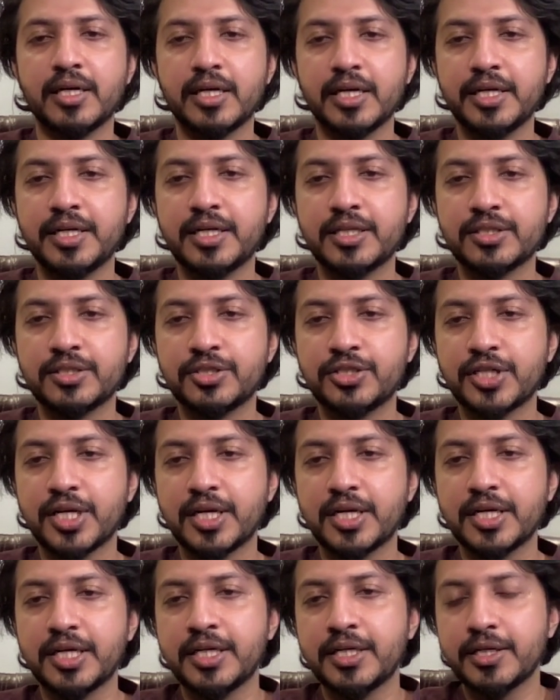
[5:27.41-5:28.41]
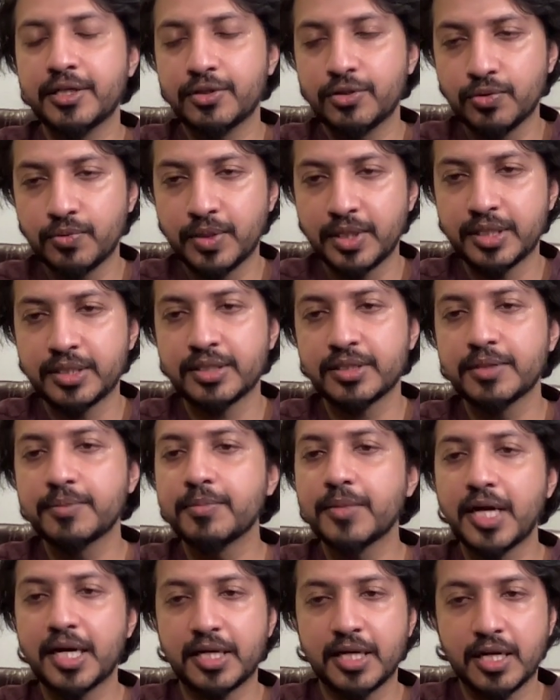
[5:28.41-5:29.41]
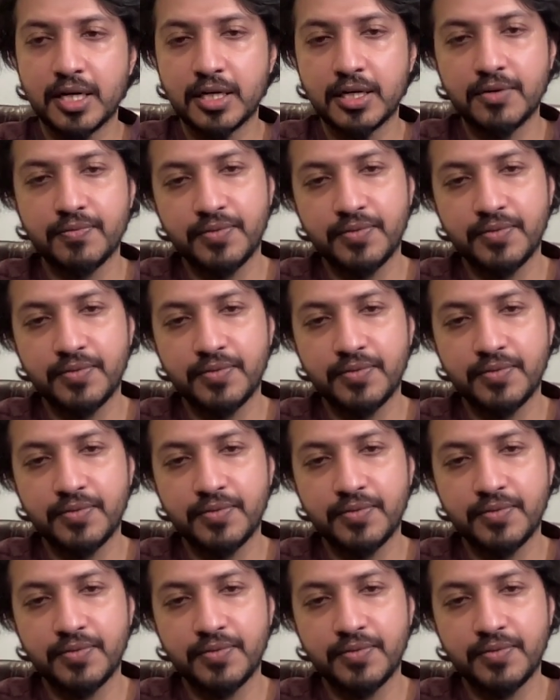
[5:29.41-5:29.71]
in its journey towards eternal